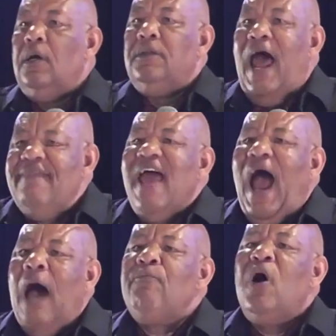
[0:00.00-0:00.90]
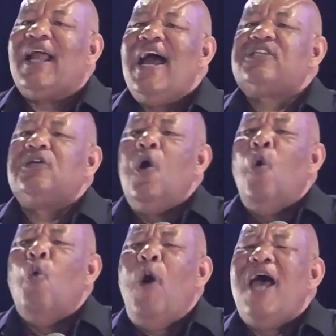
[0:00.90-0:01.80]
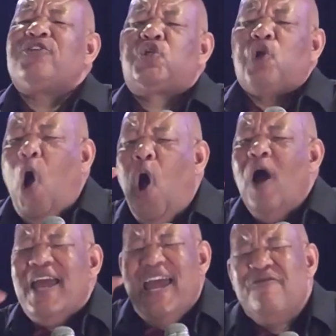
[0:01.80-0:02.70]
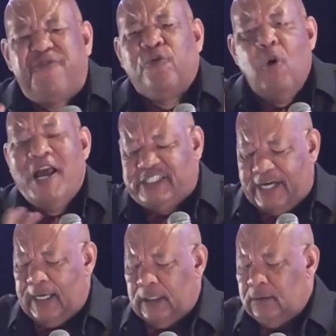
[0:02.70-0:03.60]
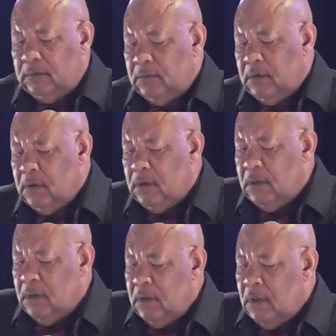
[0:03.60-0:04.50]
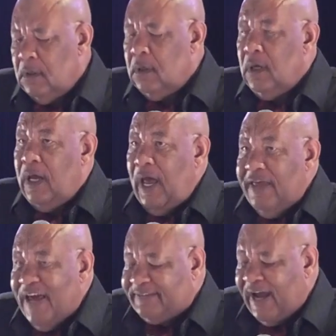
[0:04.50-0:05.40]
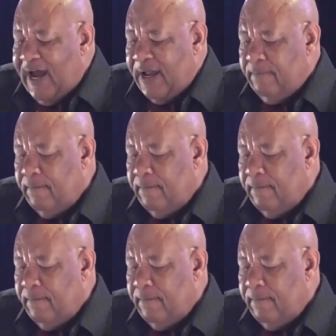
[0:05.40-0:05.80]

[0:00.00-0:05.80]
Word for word: And the Amorites were so influential at that time.